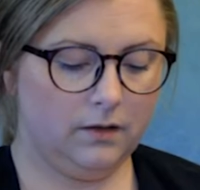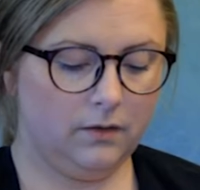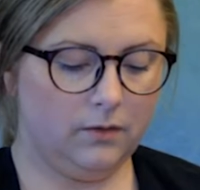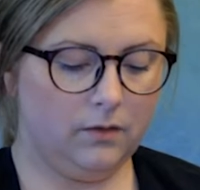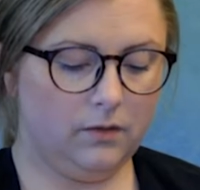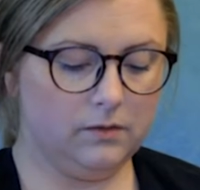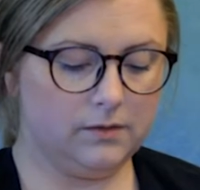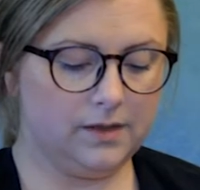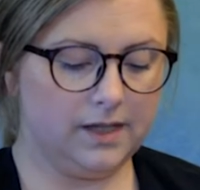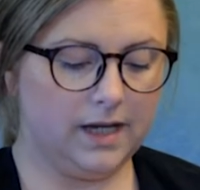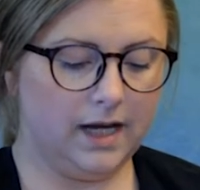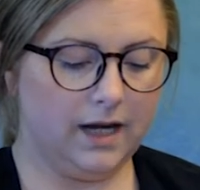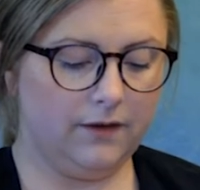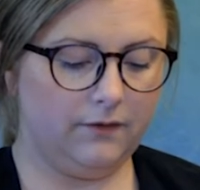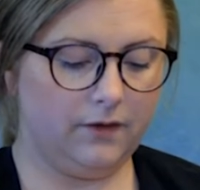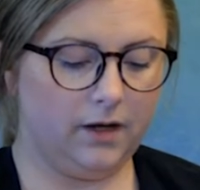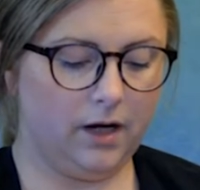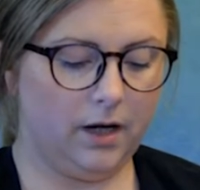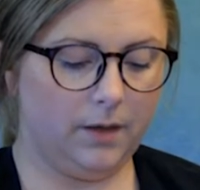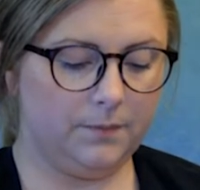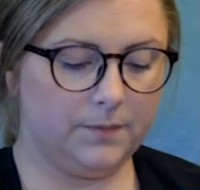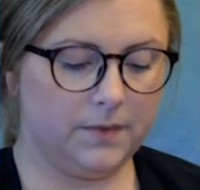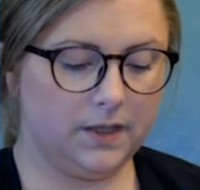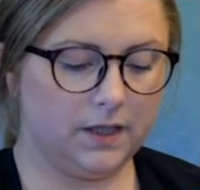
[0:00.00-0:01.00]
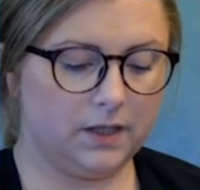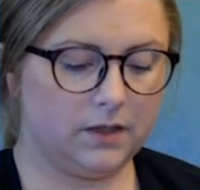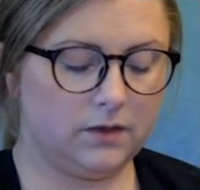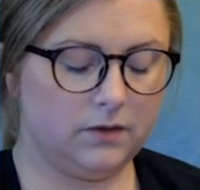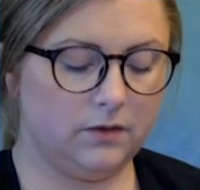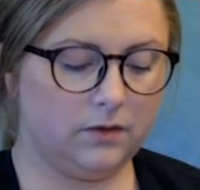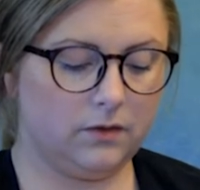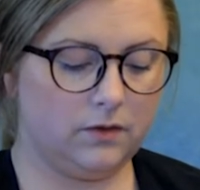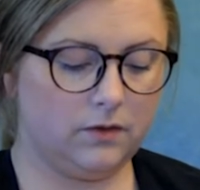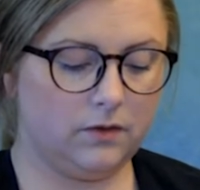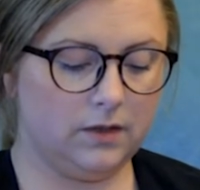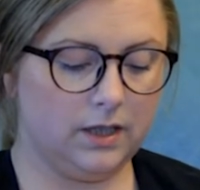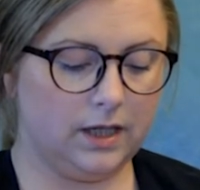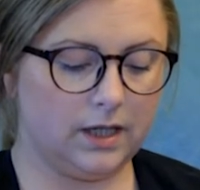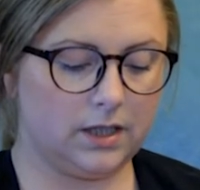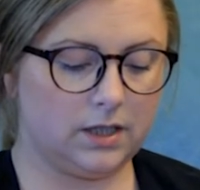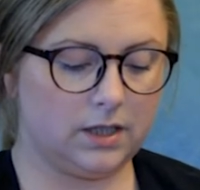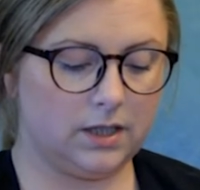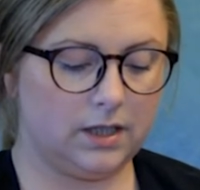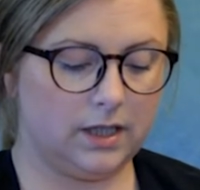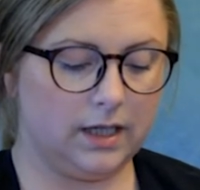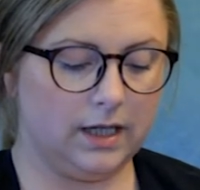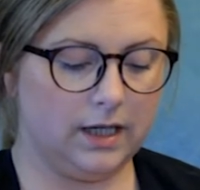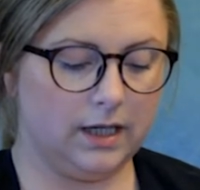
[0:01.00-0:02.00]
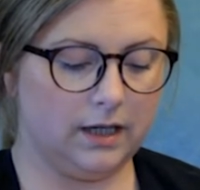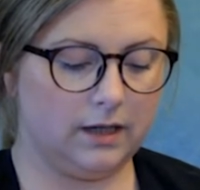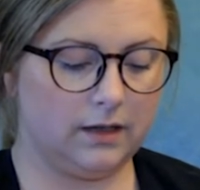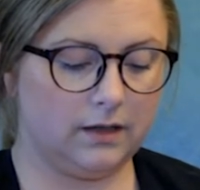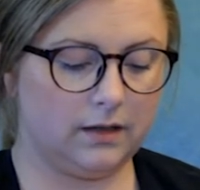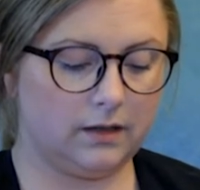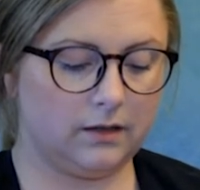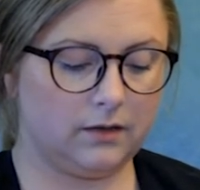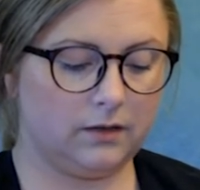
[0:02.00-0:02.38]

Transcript: You also have optics, you could actually